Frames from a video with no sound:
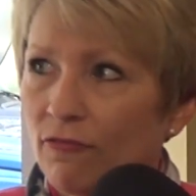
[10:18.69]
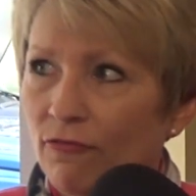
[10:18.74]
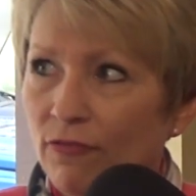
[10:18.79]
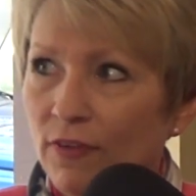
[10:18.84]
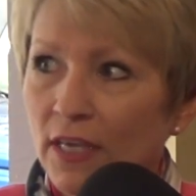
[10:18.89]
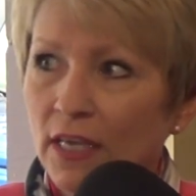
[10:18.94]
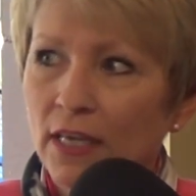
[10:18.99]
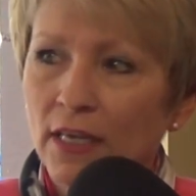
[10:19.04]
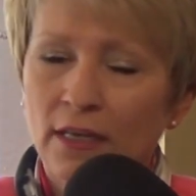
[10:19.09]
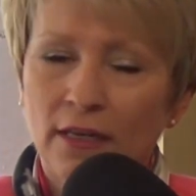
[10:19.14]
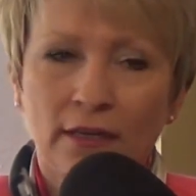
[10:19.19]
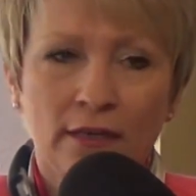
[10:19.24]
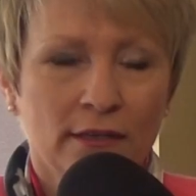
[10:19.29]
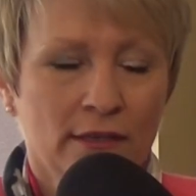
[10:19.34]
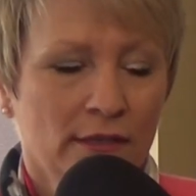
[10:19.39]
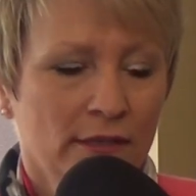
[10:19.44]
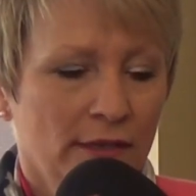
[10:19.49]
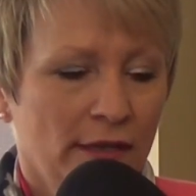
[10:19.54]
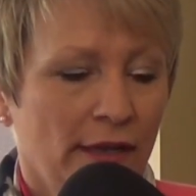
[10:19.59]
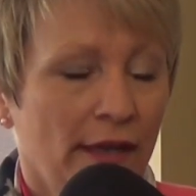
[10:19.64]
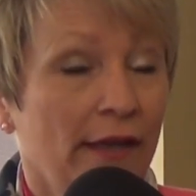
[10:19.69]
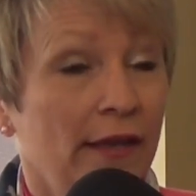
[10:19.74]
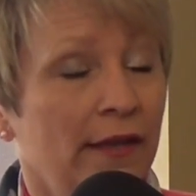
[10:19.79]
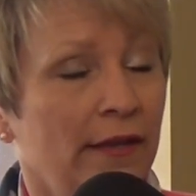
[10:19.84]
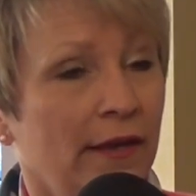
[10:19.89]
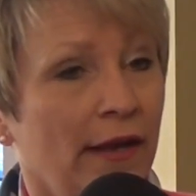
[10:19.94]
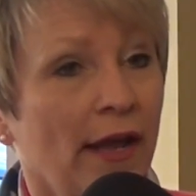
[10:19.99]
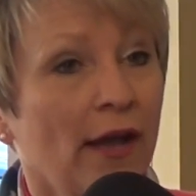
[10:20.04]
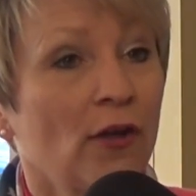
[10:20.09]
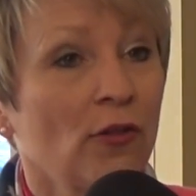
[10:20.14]
feed
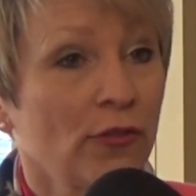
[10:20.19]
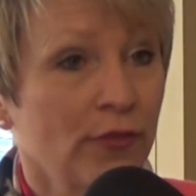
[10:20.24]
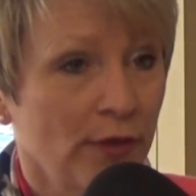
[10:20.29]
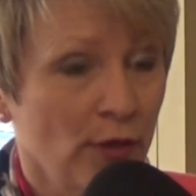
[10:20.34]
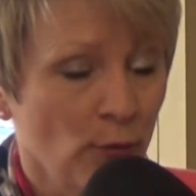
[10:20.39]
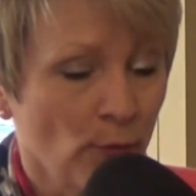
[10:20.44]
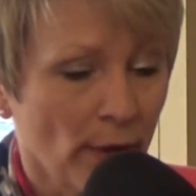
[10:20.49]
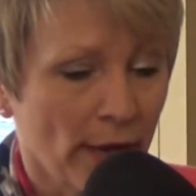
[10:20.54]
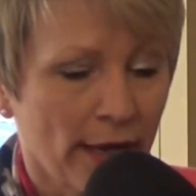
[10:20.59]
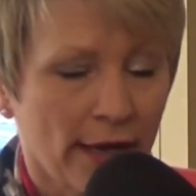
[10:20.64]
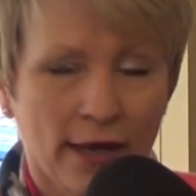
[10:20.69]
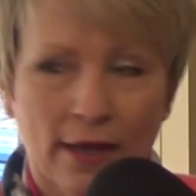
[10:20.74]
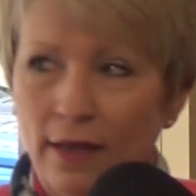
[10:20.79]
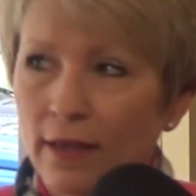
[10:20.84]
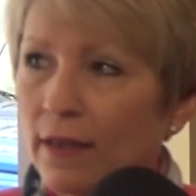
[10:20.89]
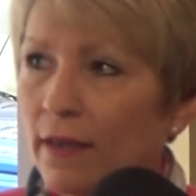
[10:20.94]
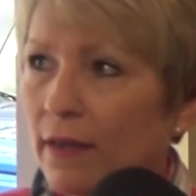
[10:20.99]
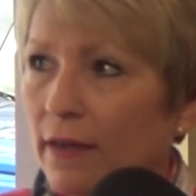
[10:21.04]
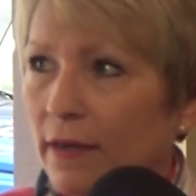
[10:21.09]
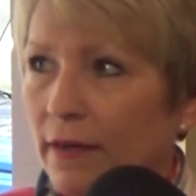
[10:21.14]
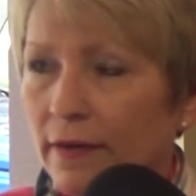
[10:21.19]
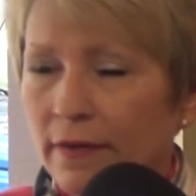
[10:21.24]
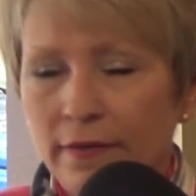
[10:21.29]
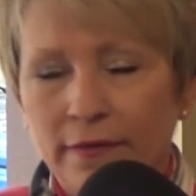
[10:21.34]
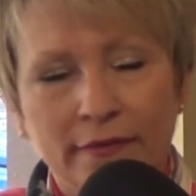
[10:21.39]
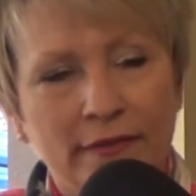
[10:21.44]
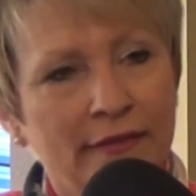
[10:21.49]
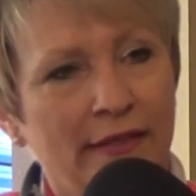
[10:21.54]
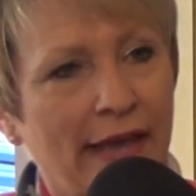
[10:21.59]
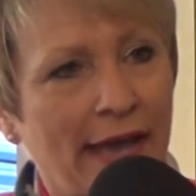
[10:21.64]
in a healthy way
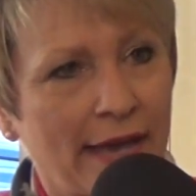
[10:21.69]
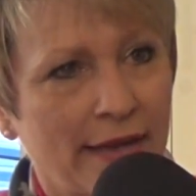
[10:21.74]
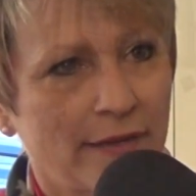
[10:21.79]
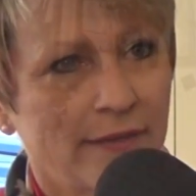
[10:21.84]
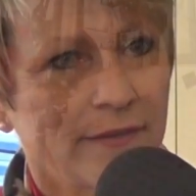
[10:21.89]
uh, that